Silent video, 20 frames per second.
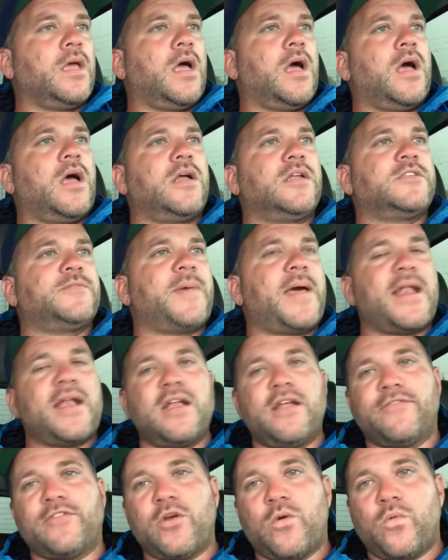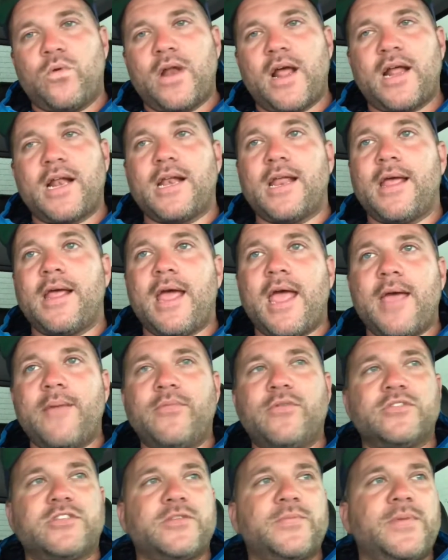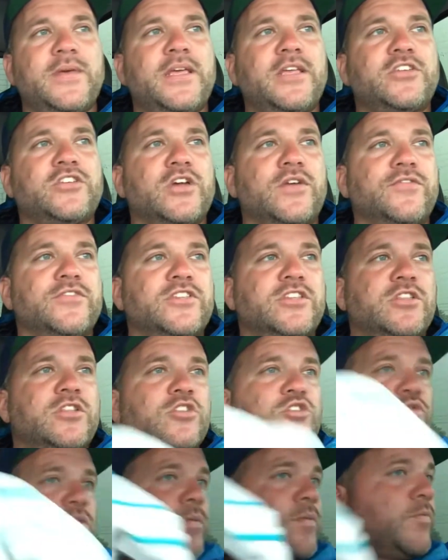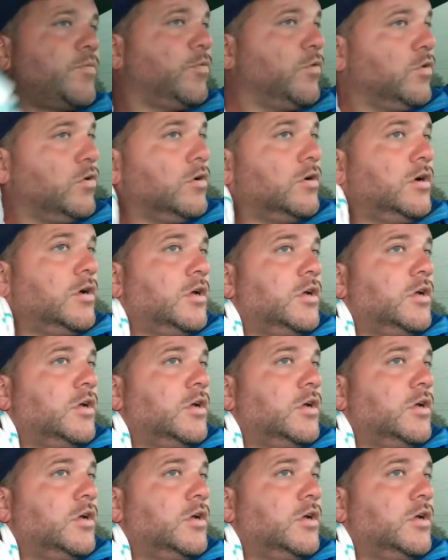It's bad enough that we're not able to be servicing the swimming pool,